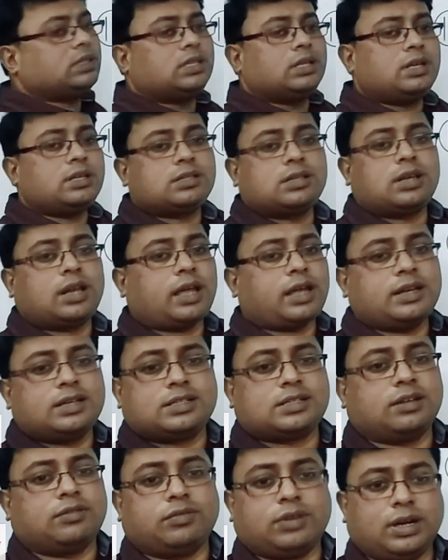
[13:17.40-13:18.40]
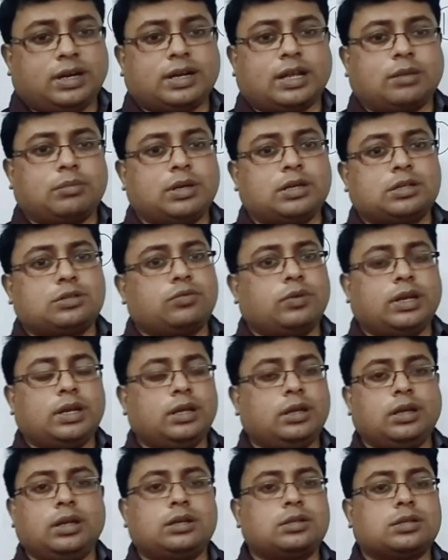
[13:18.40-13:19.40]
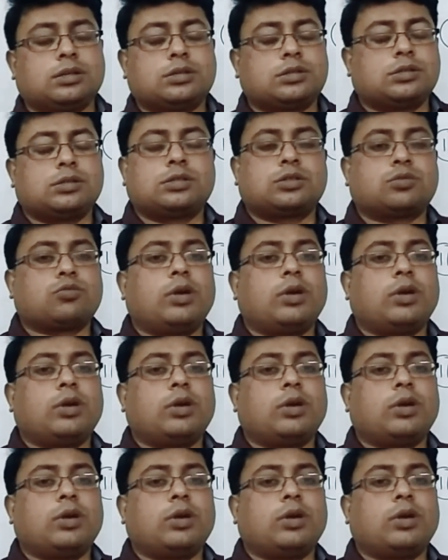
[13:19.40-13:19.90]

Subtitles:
with these lines every time. It's